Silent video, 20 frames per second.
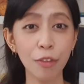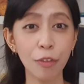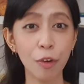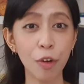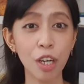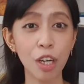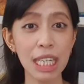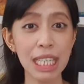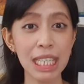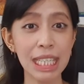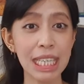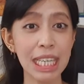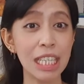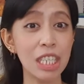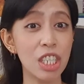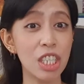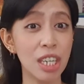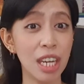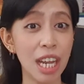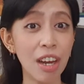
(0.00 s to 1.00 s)
for is
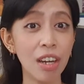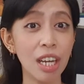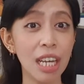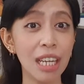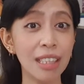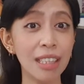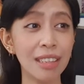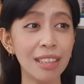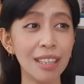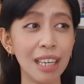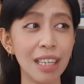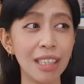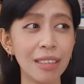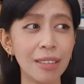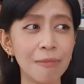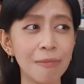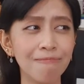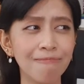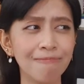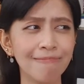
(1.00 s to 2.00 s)
engineering,
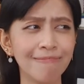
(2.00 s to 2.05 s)
then